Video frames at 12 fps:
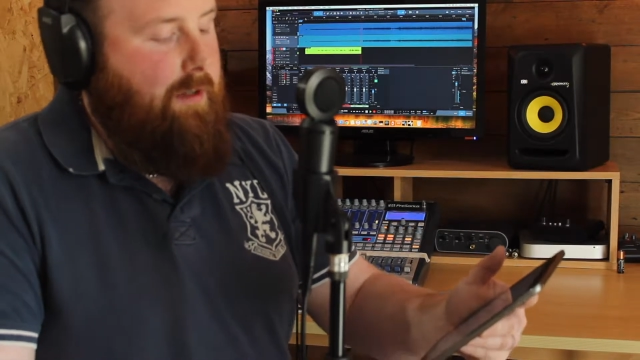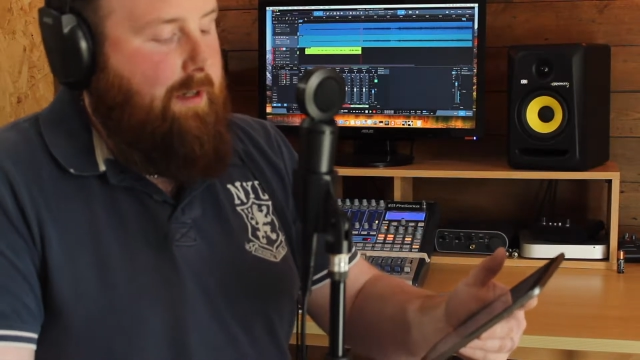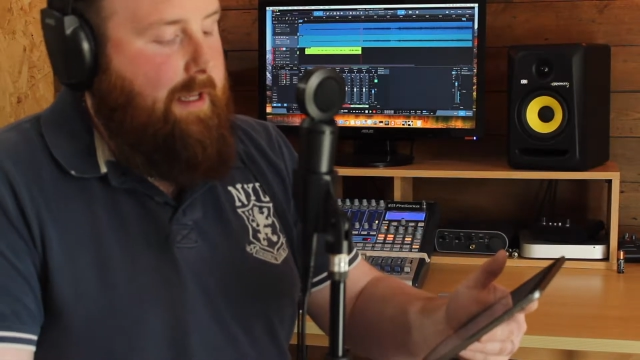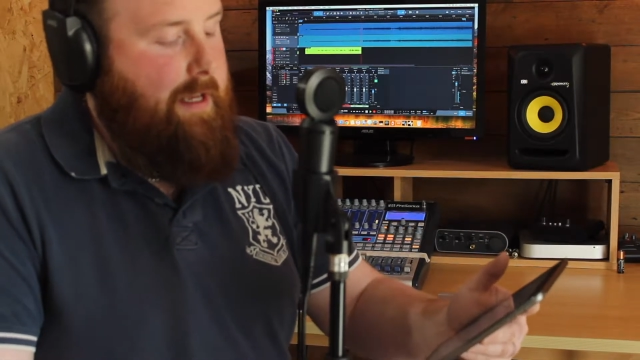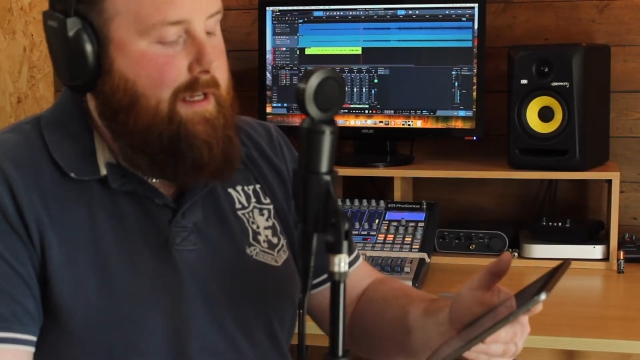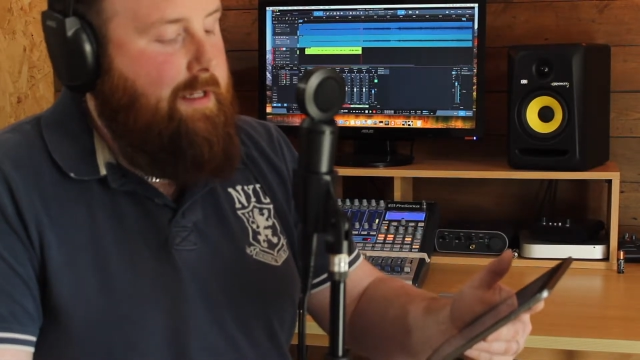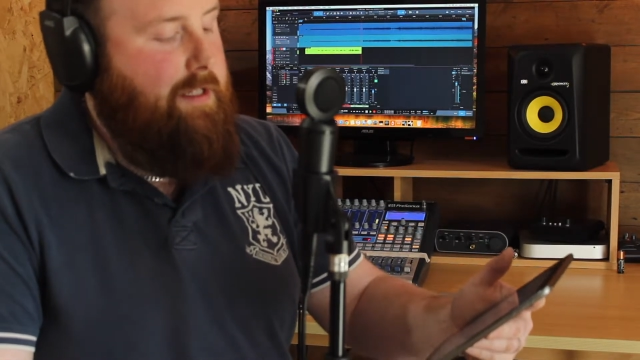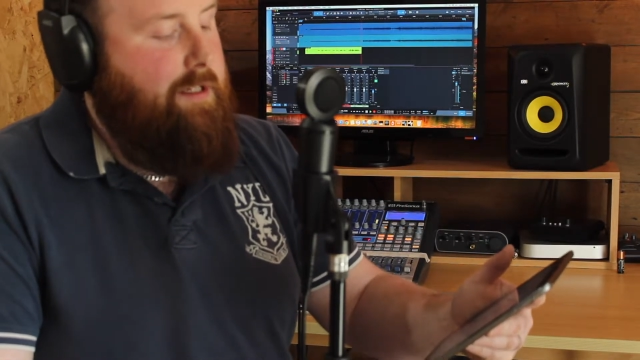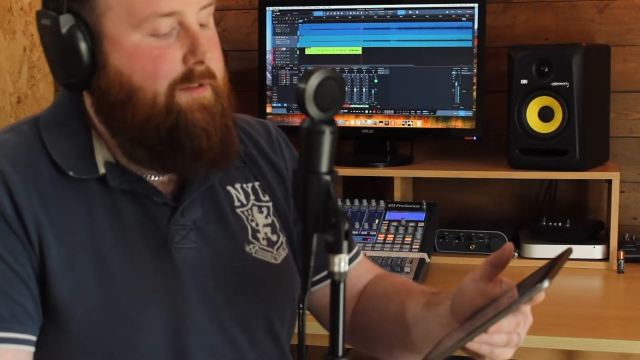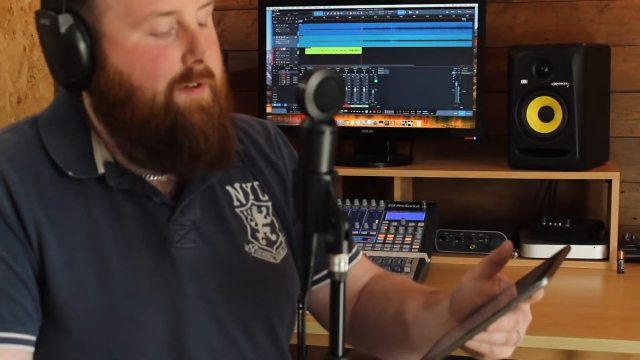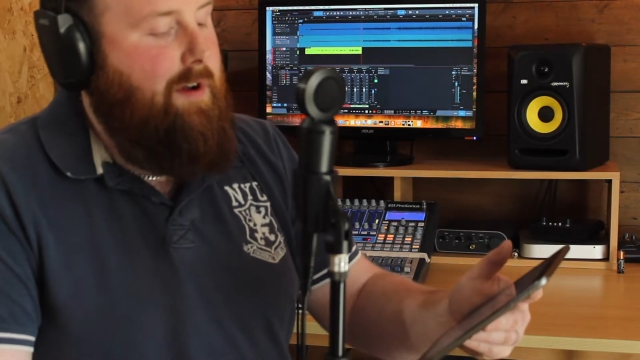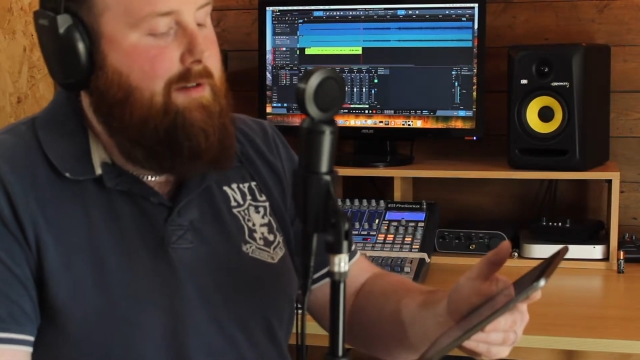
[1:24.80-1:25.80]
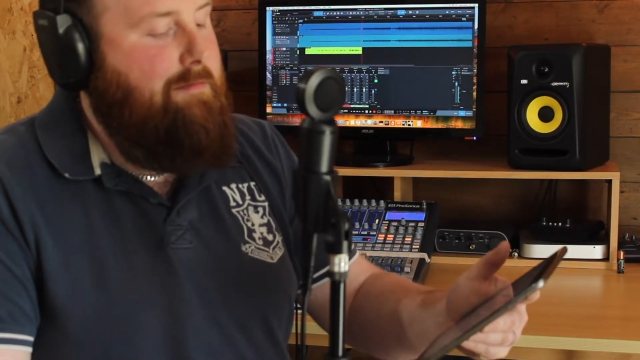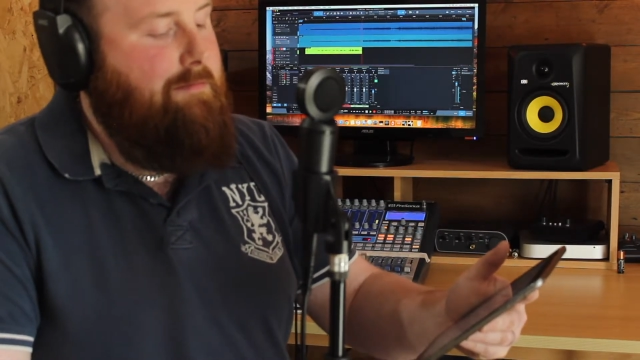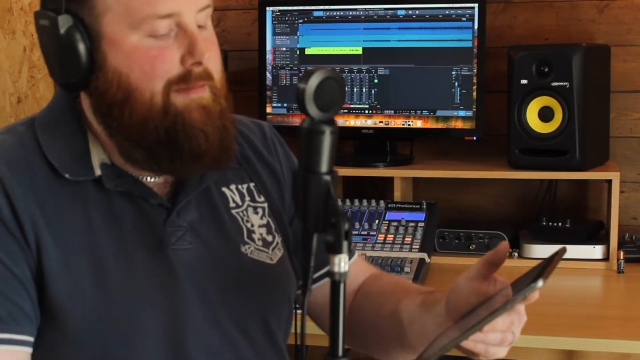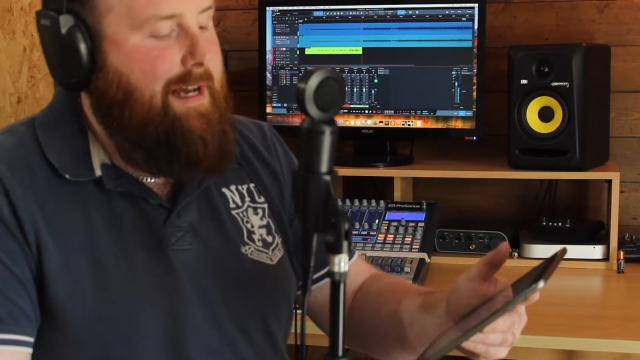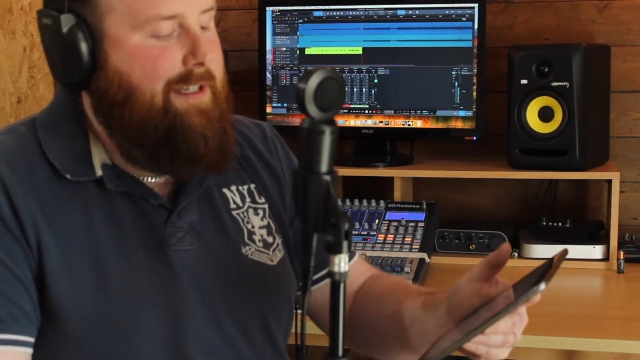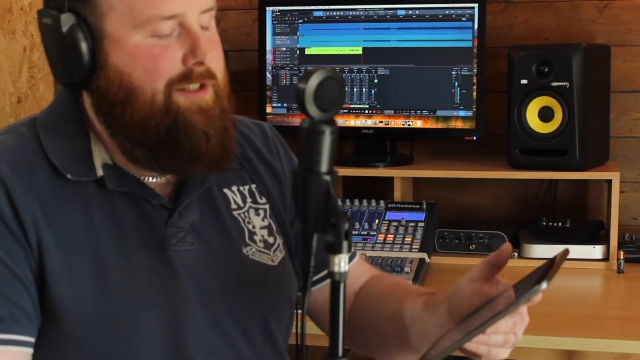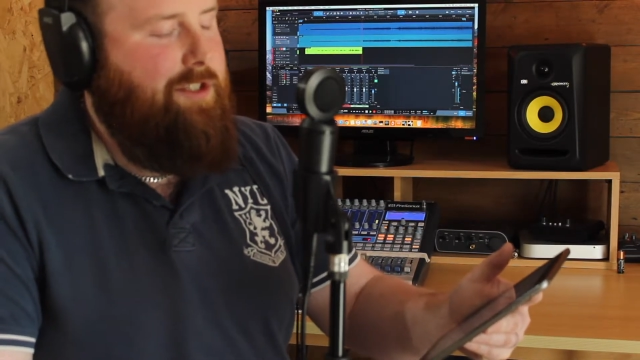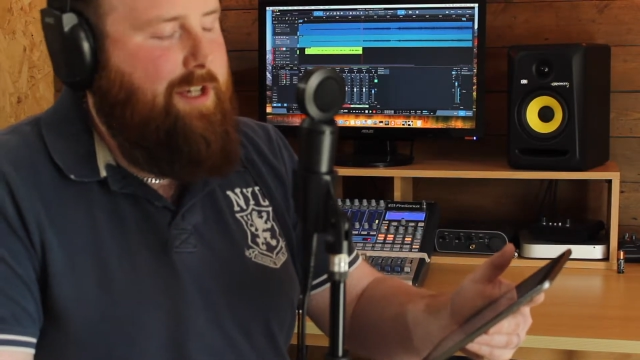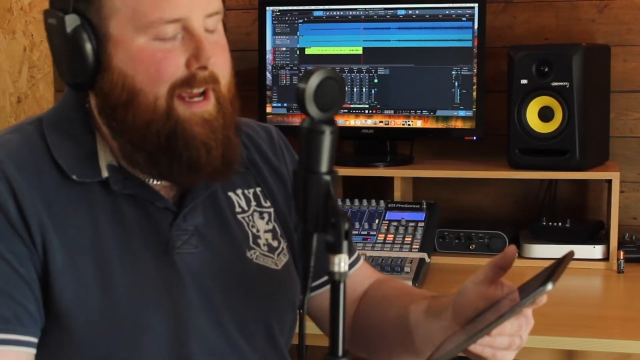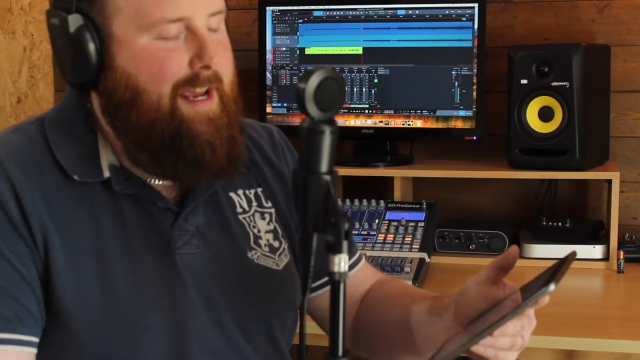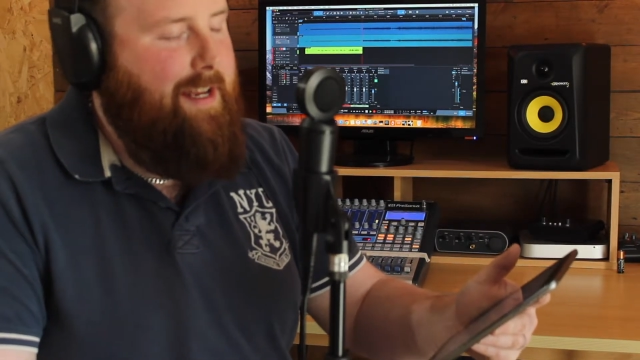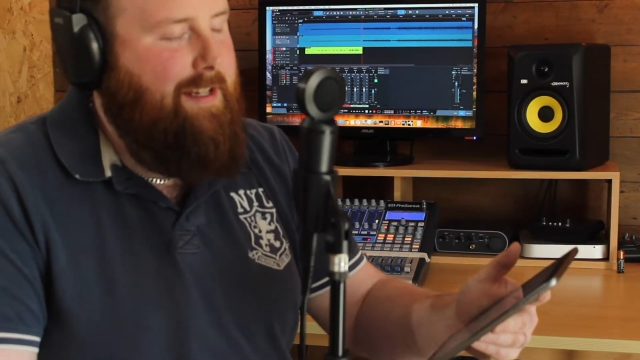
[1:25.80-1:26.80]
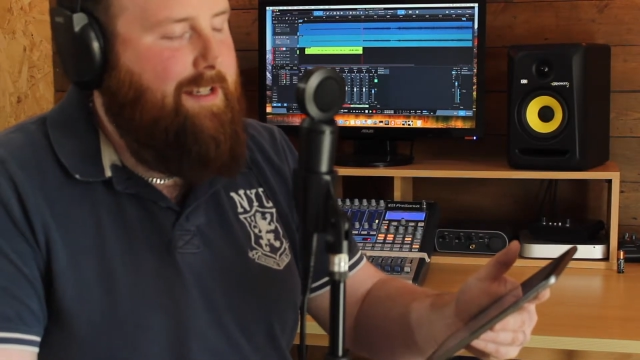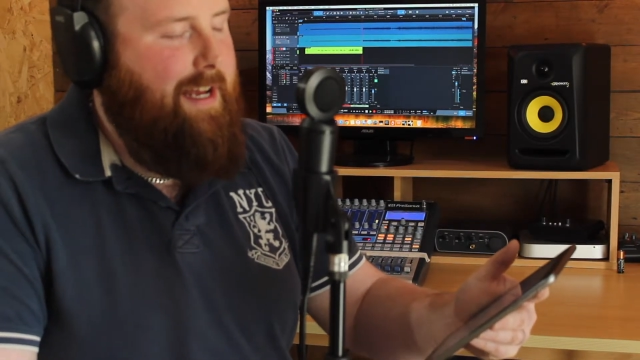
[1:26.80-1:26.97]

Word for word: Released from my chains,